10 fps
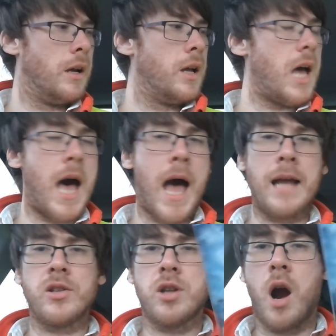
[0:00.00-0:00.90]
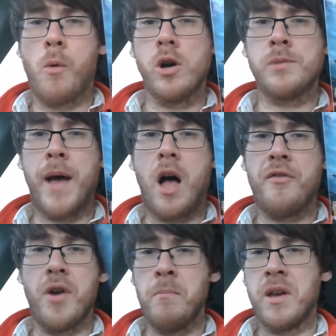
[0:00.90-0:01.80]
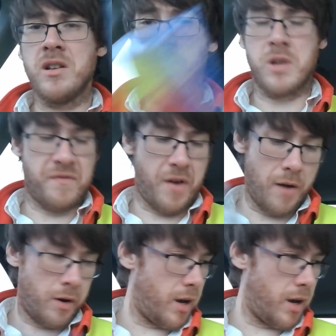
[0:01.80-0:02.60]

And Star Wars Battlefront, because it was a fiver.